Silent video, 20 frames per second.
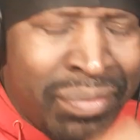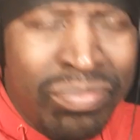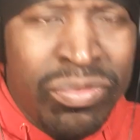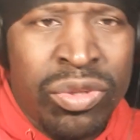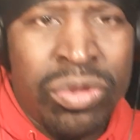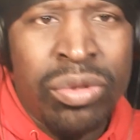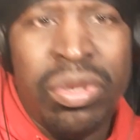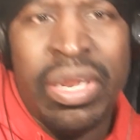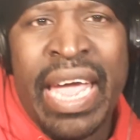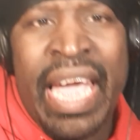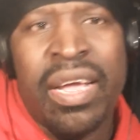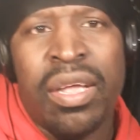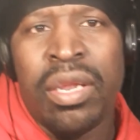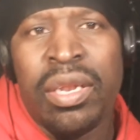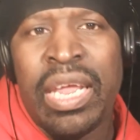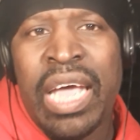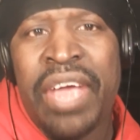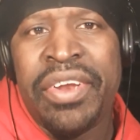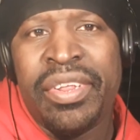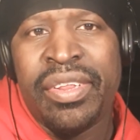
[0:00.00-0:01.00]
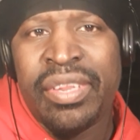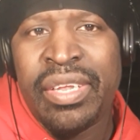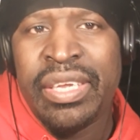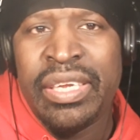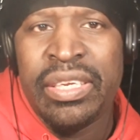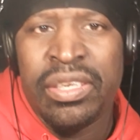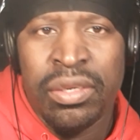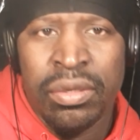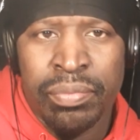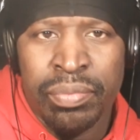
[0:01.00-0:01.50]
You lack a lot of
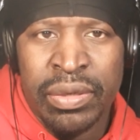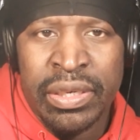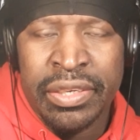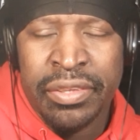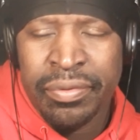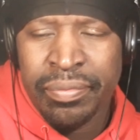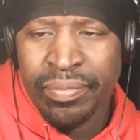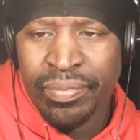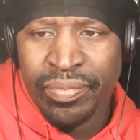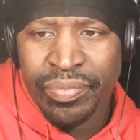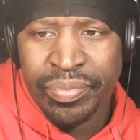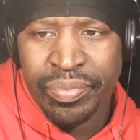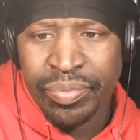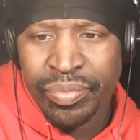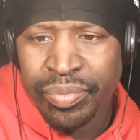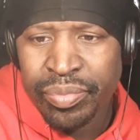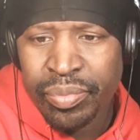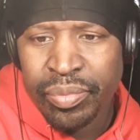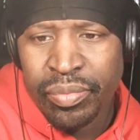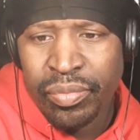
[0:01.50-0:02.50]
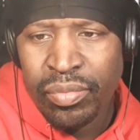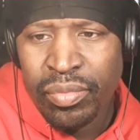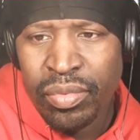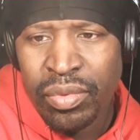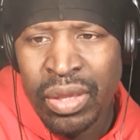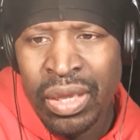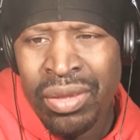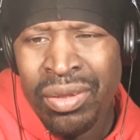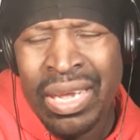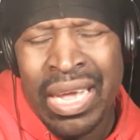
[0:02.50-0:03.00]
things, brother.
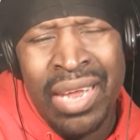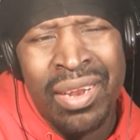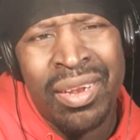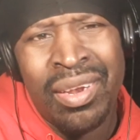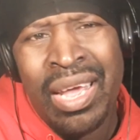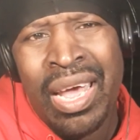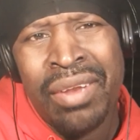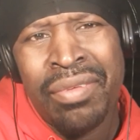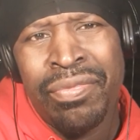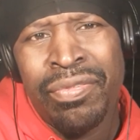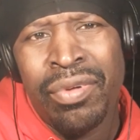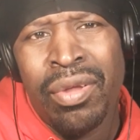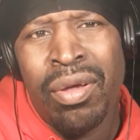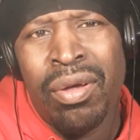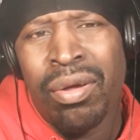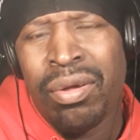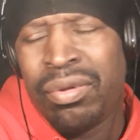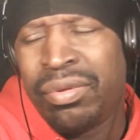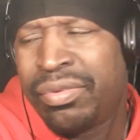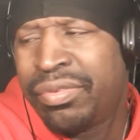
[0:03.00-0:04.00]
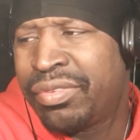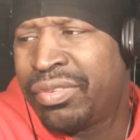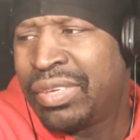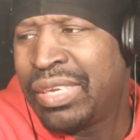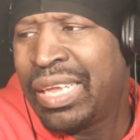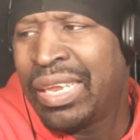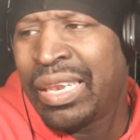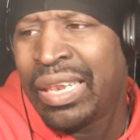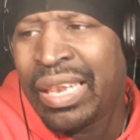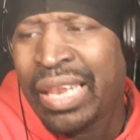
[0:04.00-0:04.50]
You got a lot of flaws,
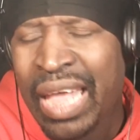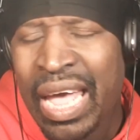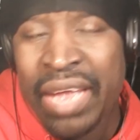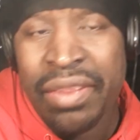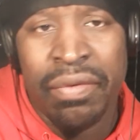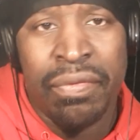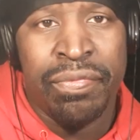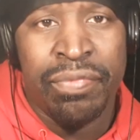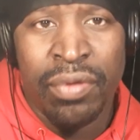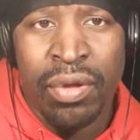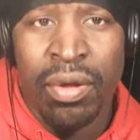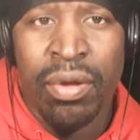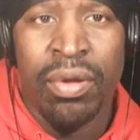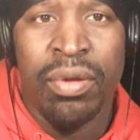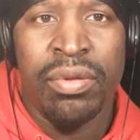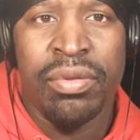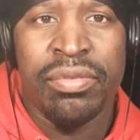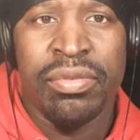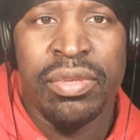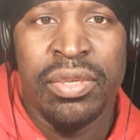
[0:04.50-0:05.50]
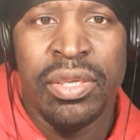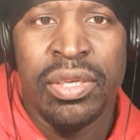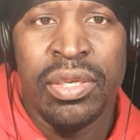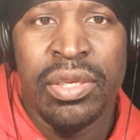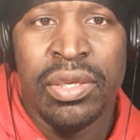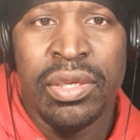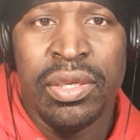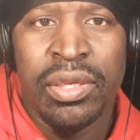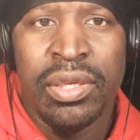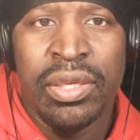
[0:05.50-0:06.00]

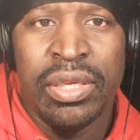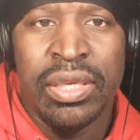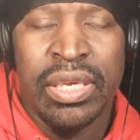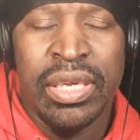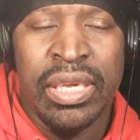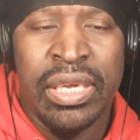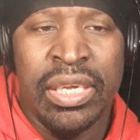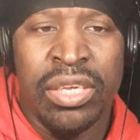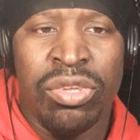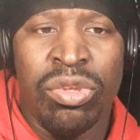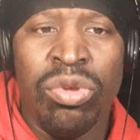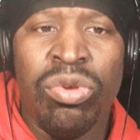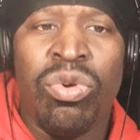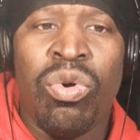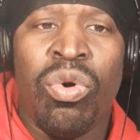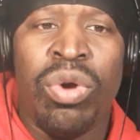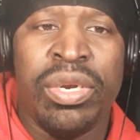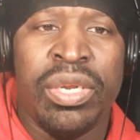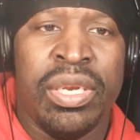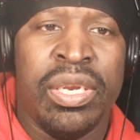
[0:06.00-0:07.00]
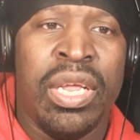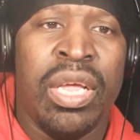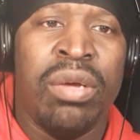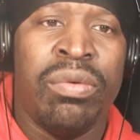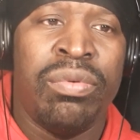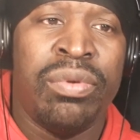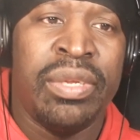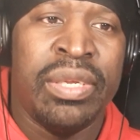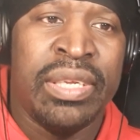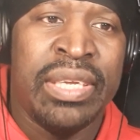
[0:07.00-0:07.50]
and you going in there
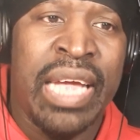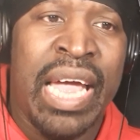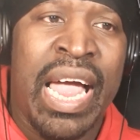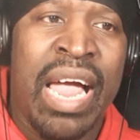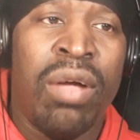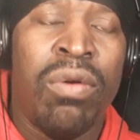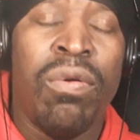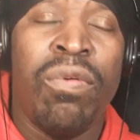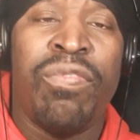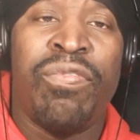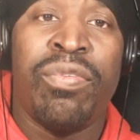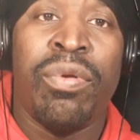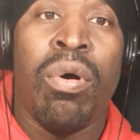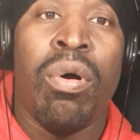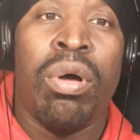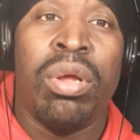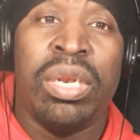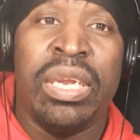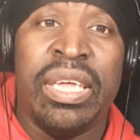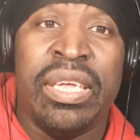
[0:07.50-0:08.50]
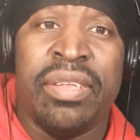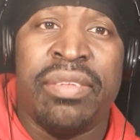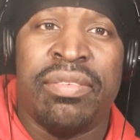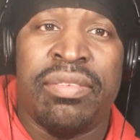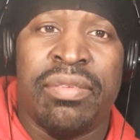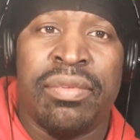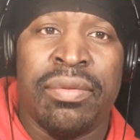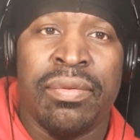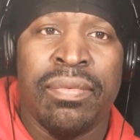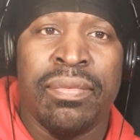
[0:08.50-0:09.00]
with a guy who's
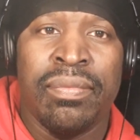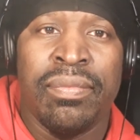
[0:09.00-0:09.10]
flawless.